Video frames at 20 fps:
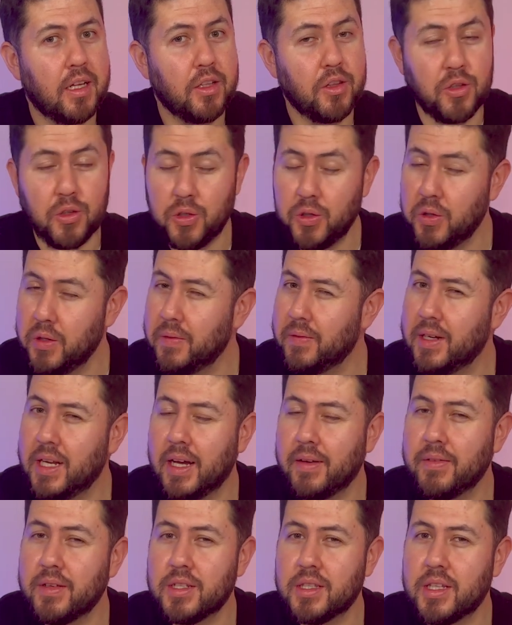Do you even
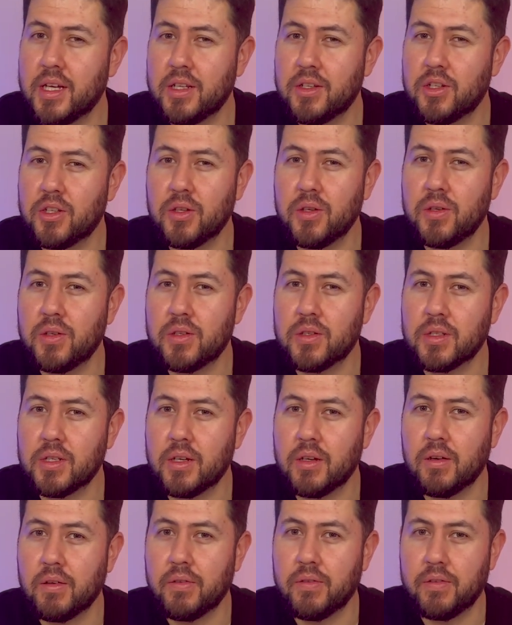have a stench to
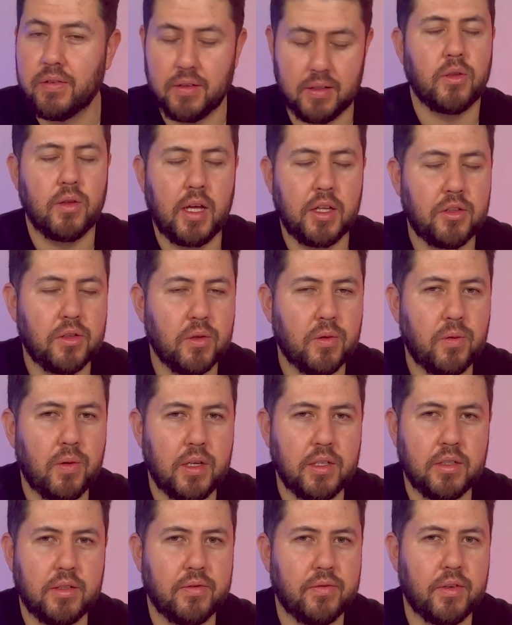yourself? So that's the
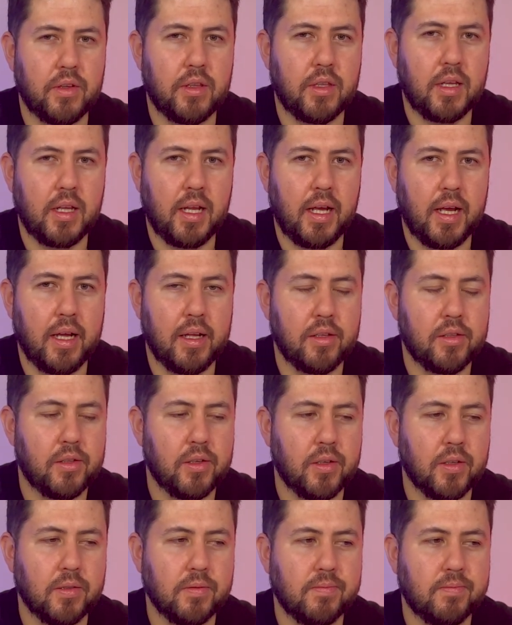question for today.
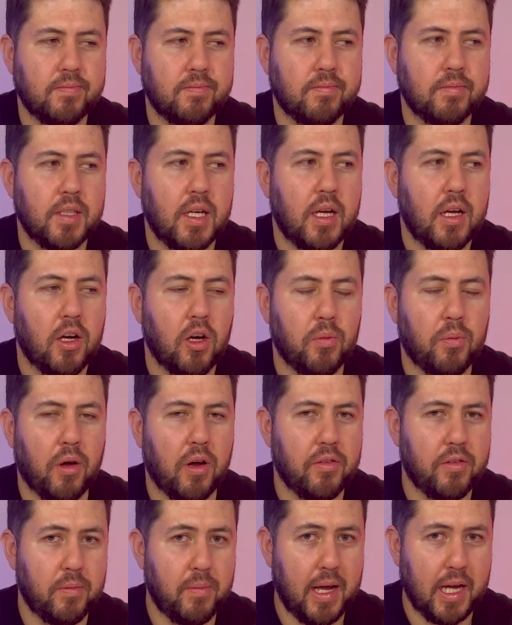So
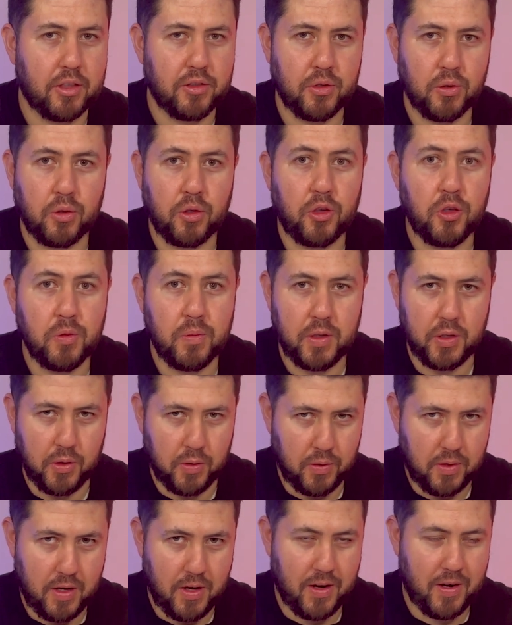apart from actual human
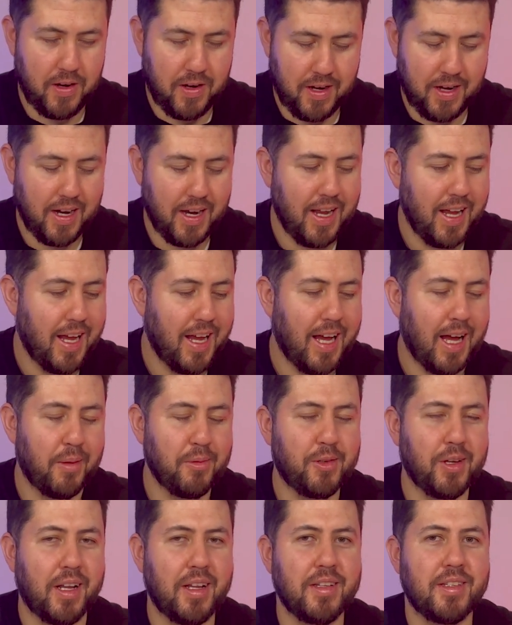odor, I'm
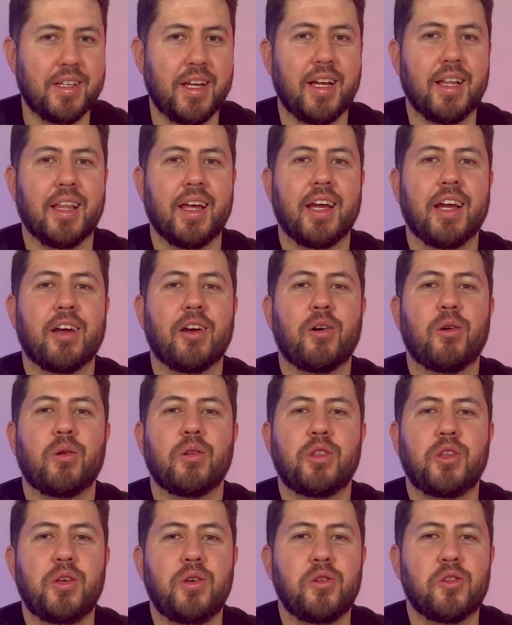trying to say, like,
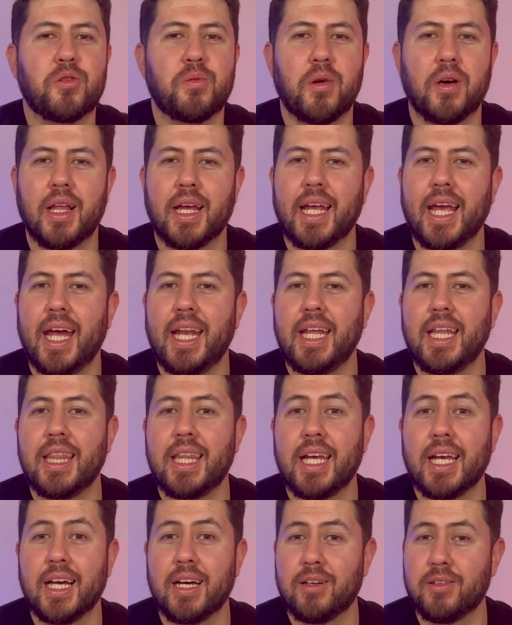do you smell like
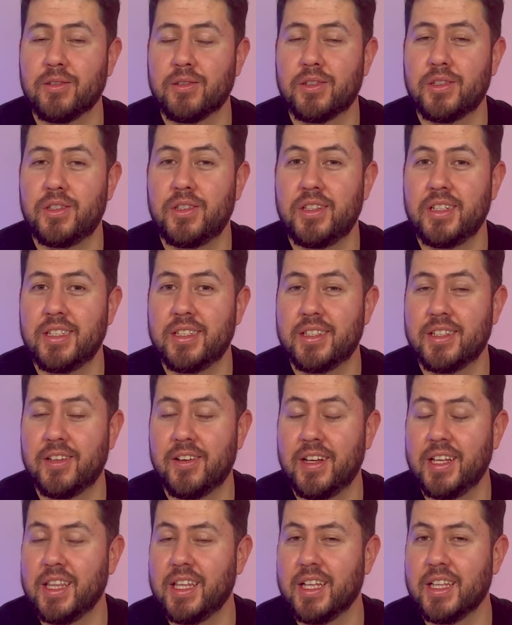anything else? Is there
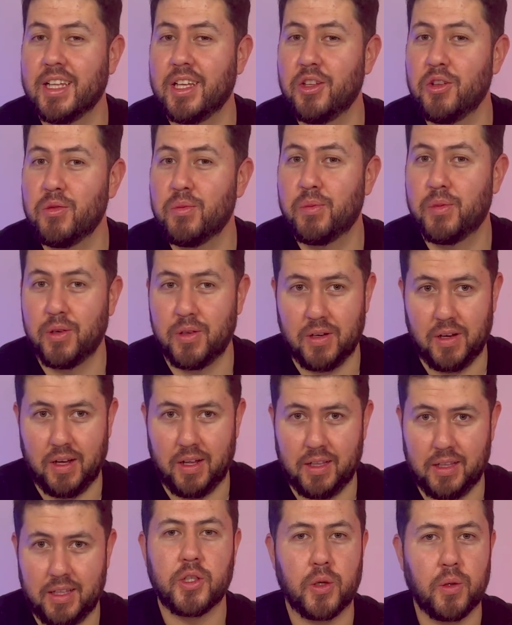anything that you put
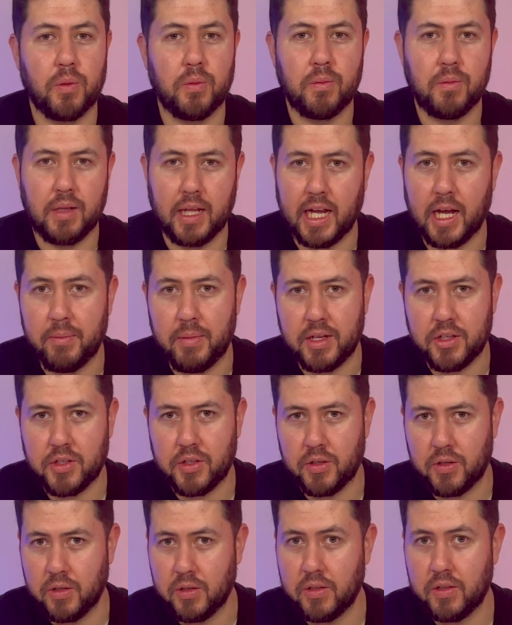on? So like I
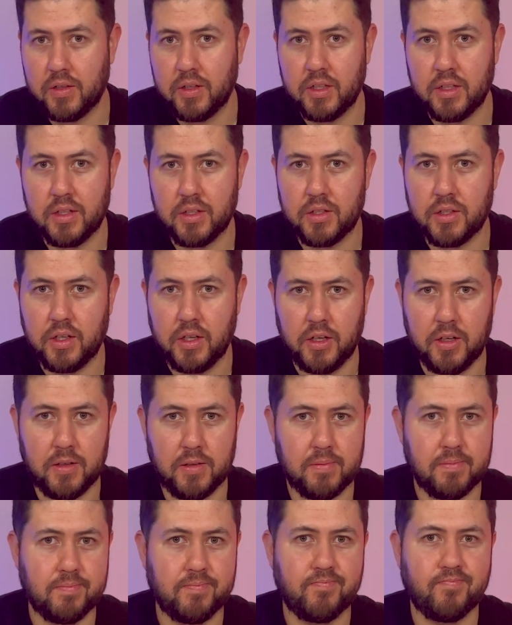mentioned earlier in this
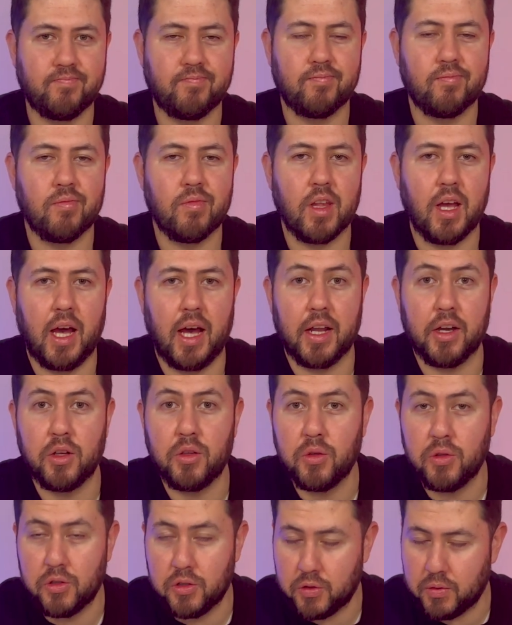year, I had a
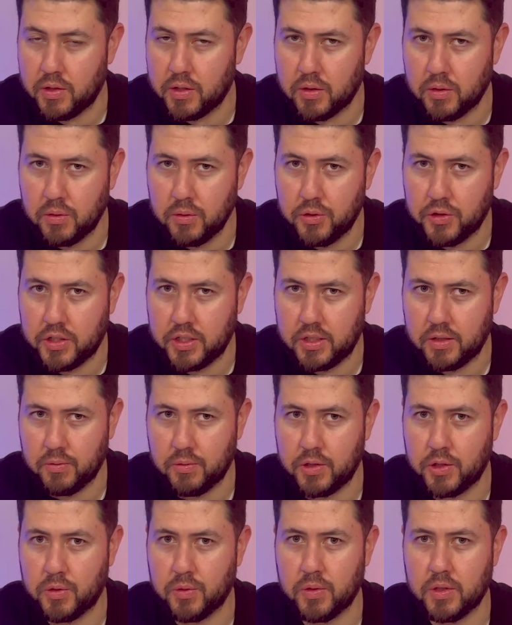New Year's resolution,
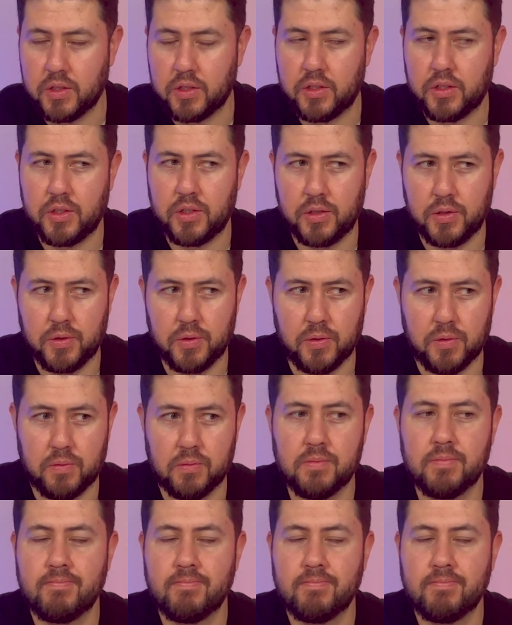which was to